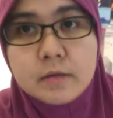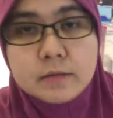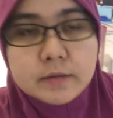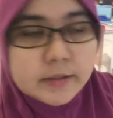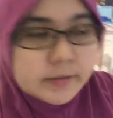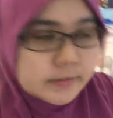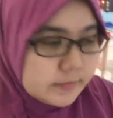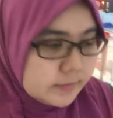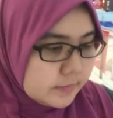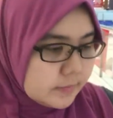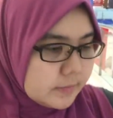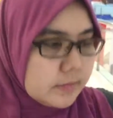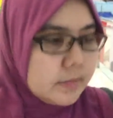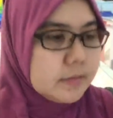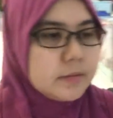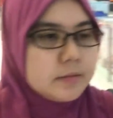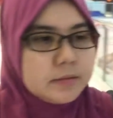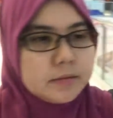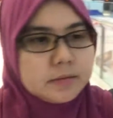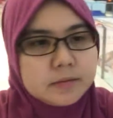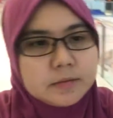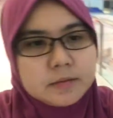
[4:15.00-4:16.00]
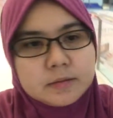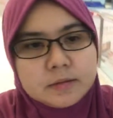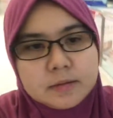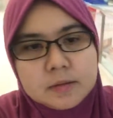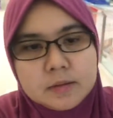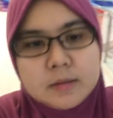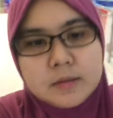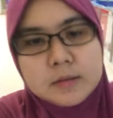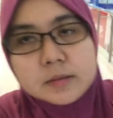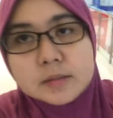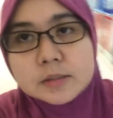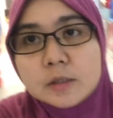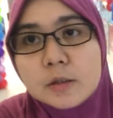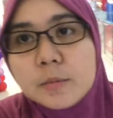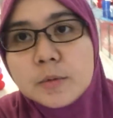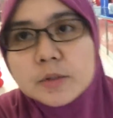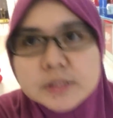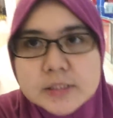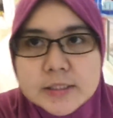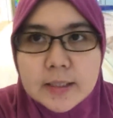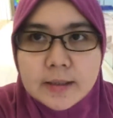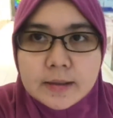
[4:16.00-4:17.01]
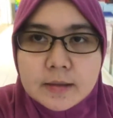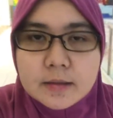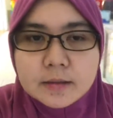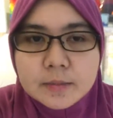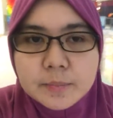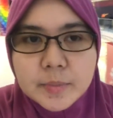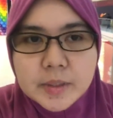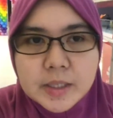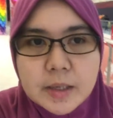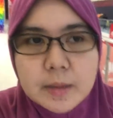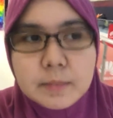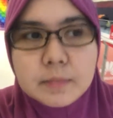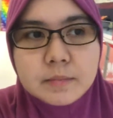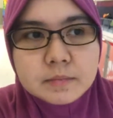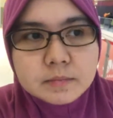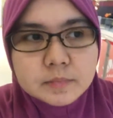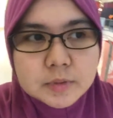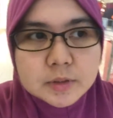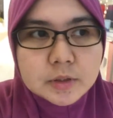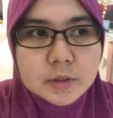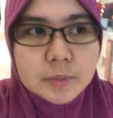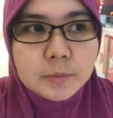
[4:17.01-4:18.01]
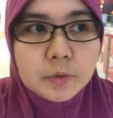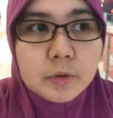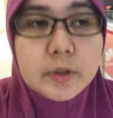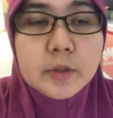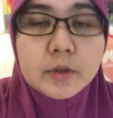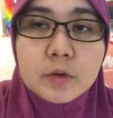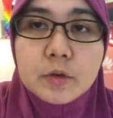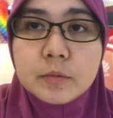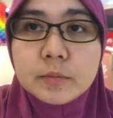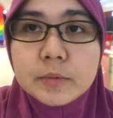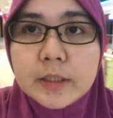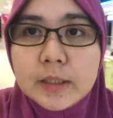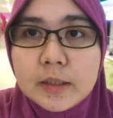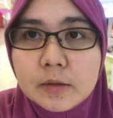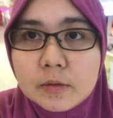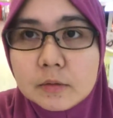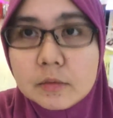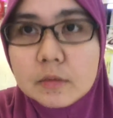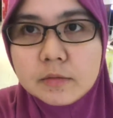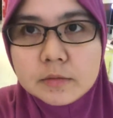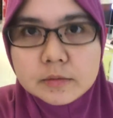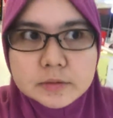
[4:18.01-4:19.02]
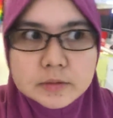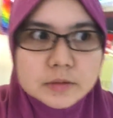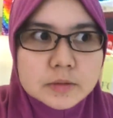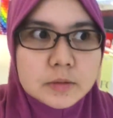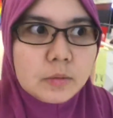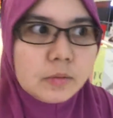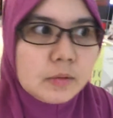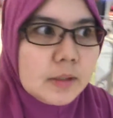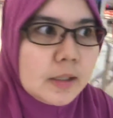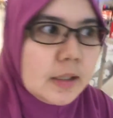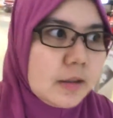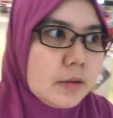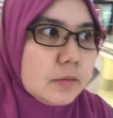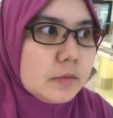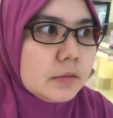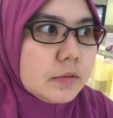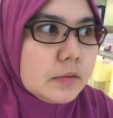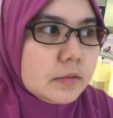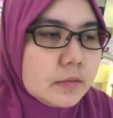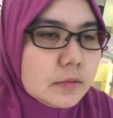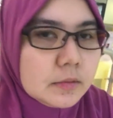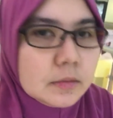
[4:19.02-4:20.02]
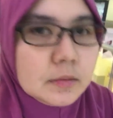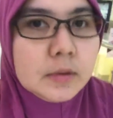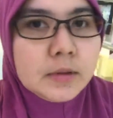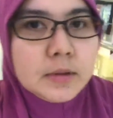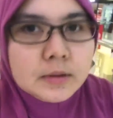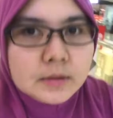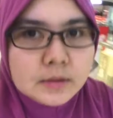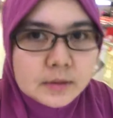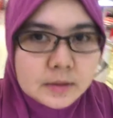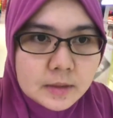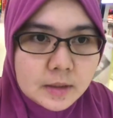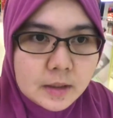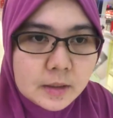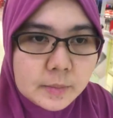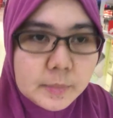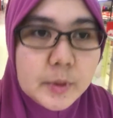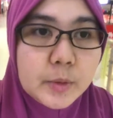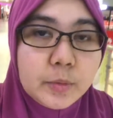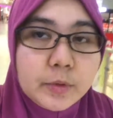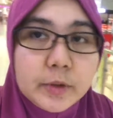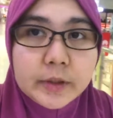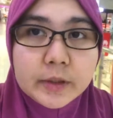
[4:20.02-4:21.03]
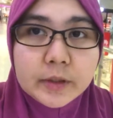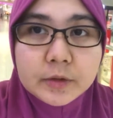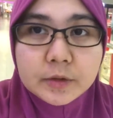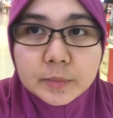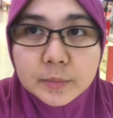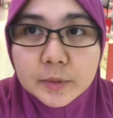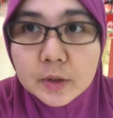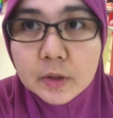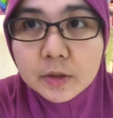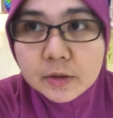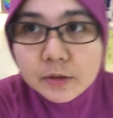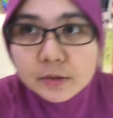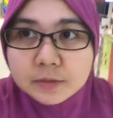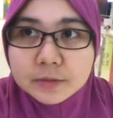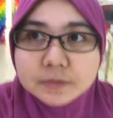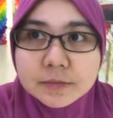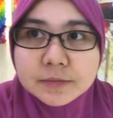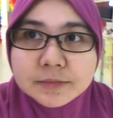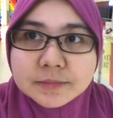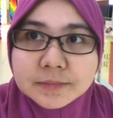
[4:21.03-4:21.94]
Right? It's almost 10 p.m. So I'm going home now. so loud. I'll be working tomorrow.